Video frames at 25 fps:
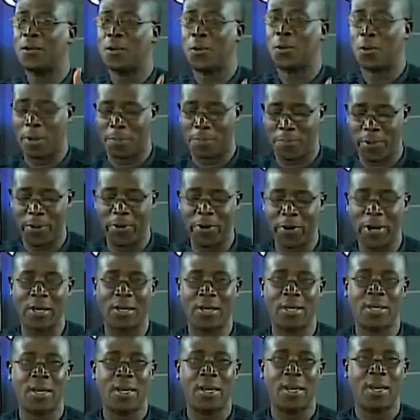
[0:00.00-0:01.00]
to a
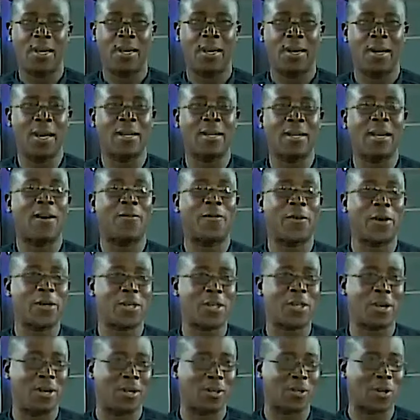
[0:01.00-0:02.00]
parent. That
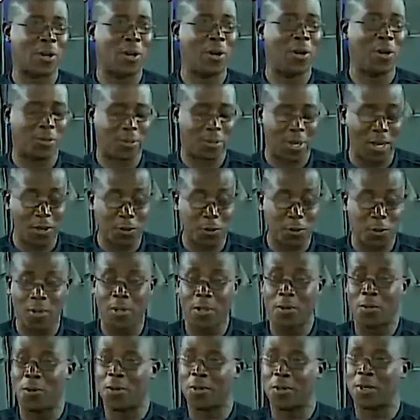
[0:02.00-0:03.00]
affection is lost. That's
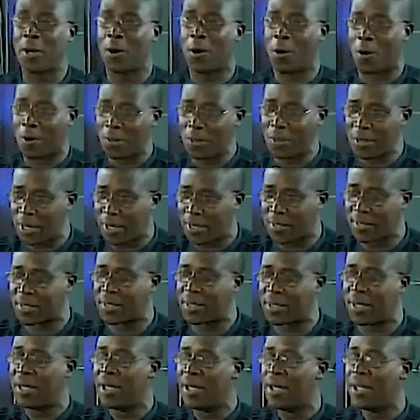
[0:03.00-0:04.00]
what he was in
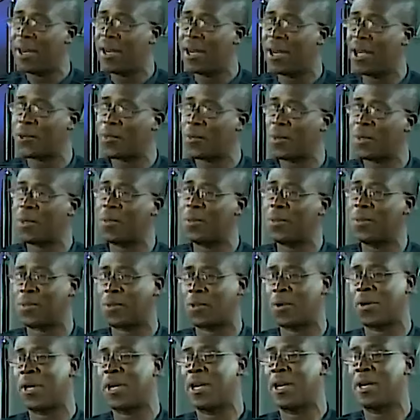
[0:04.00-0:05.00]
context. That's what he
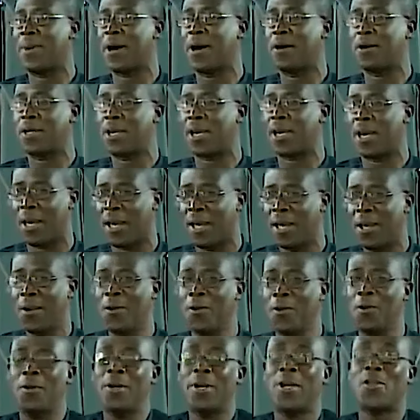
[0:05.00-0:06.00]
was talking about here.
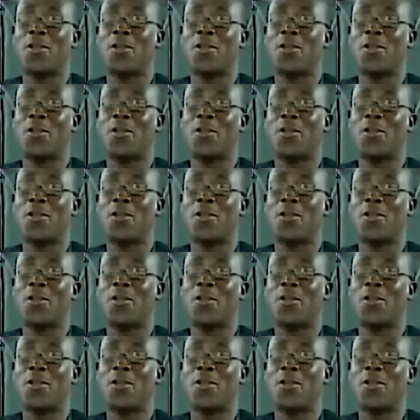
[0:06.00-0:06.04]
No